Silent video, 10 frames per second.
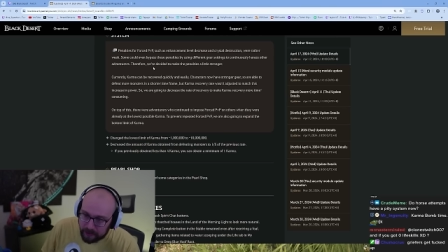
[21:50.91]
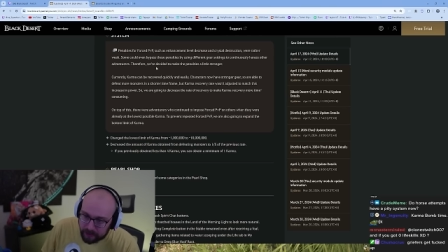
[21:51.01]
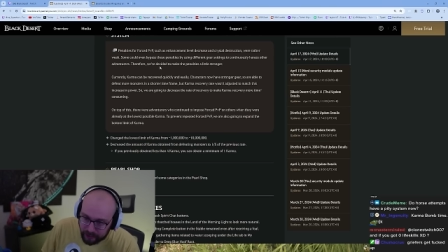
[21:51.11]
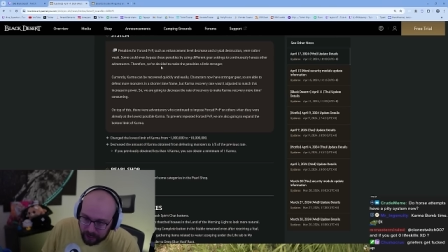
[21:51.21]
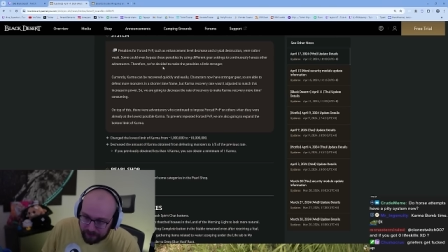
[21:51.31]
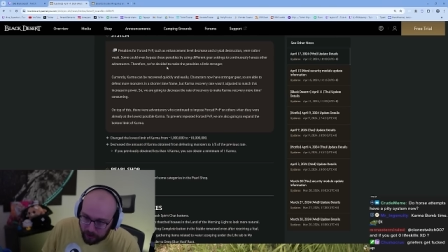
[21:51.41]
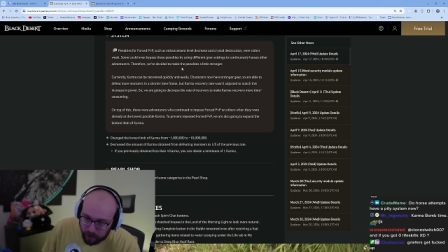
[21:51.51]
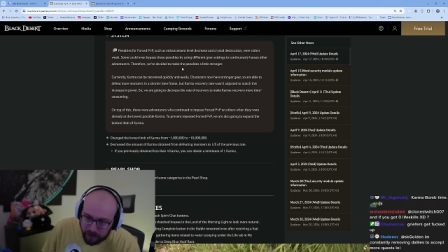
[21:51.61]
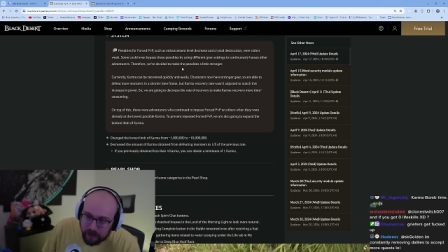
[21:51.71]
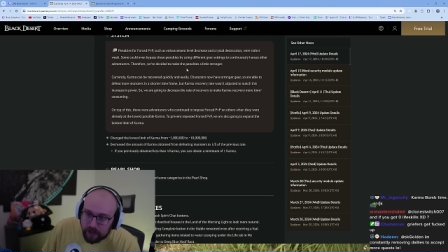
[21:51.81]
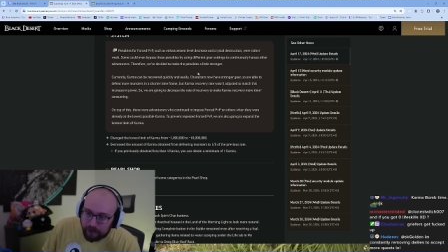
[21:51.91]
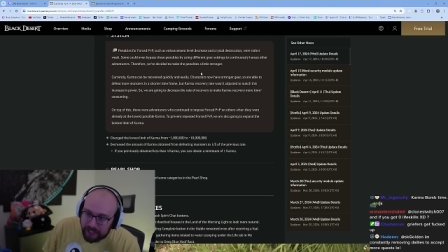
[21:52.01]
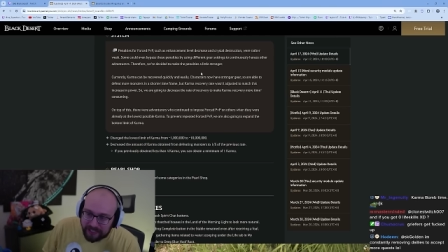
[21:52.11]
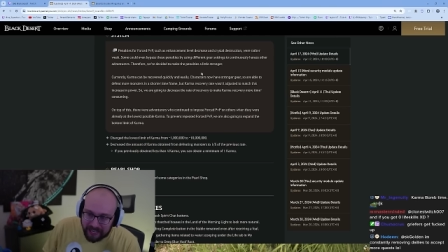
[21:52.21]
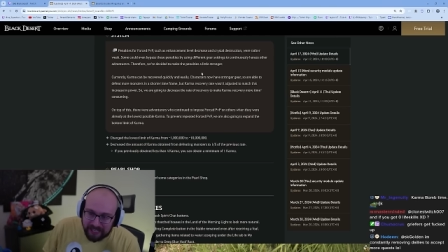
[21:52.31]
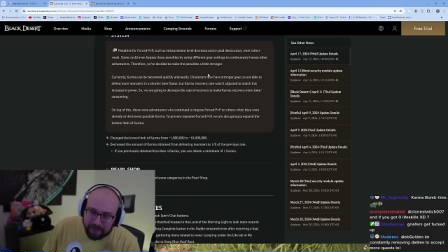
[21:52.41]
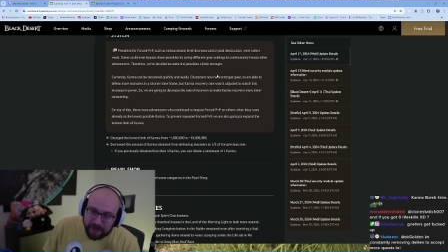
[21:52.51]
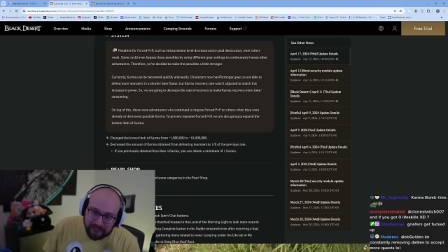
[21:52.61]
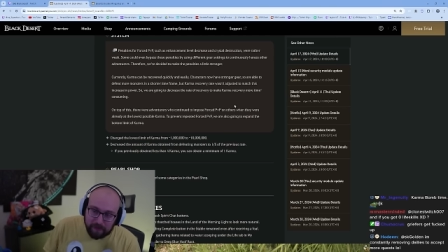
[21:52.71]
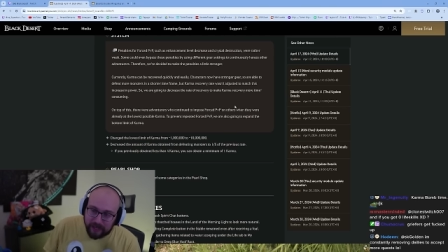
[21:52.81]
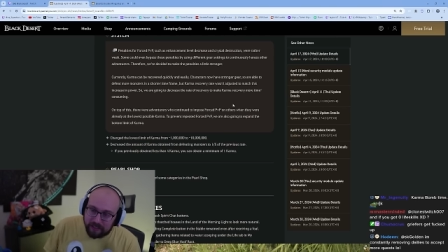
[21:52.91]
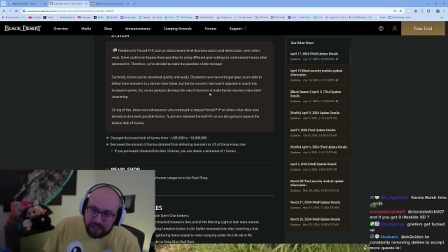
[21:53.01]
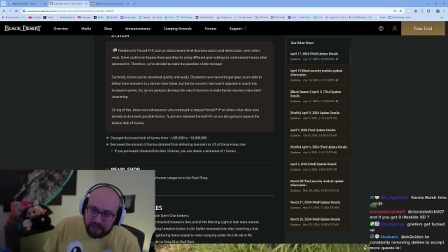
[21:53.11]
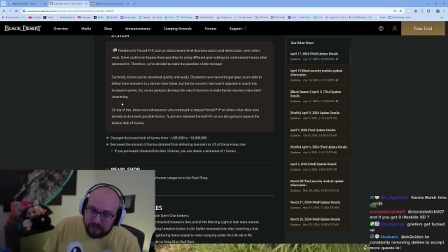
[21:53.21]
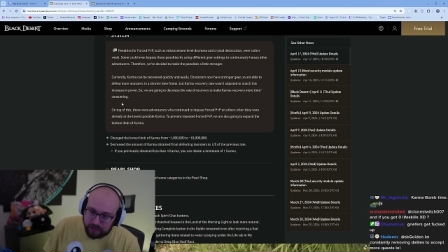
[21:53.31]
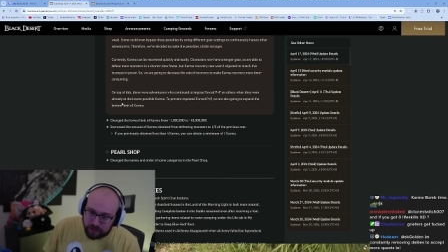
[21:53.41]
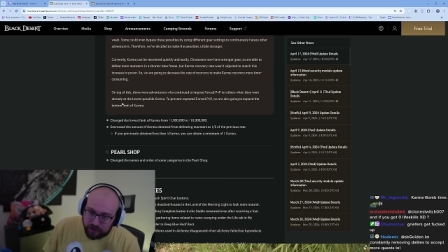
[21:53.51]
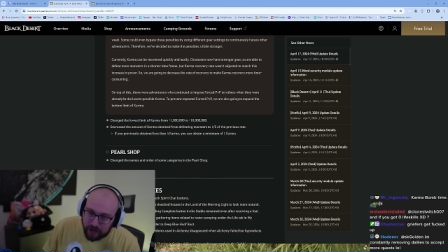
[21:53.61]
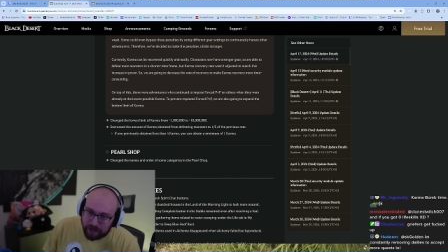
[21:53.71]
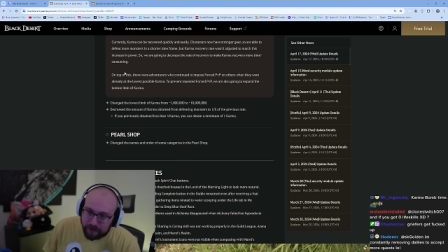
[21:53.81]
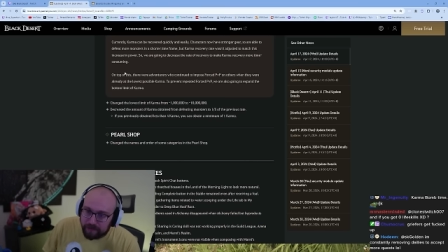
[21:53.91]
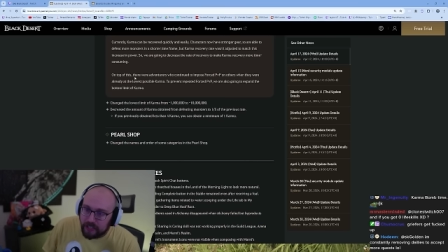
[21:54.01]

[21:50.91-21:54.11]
Therefore, we decided to make the penalties a little stronger.